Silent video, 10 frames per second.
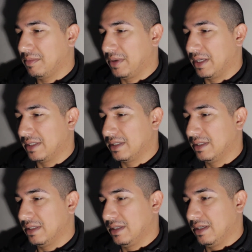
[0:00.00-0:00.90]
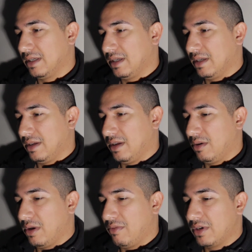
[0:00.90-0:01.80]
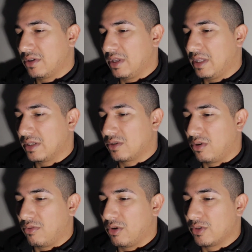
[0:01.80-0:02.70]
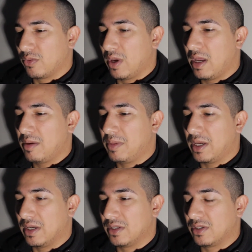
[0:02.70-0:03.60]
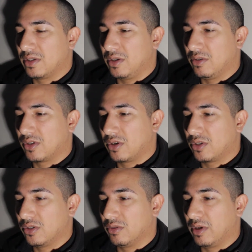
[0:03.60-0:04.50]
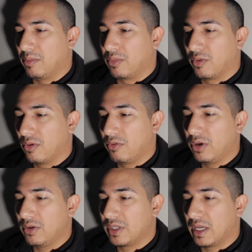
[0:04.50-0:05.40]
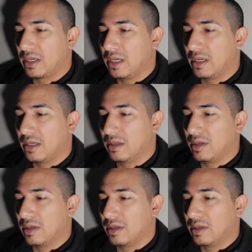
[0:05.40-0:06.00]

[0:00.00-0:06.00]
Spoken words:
But eventually this sort of goes away, because you start to improve in your technique.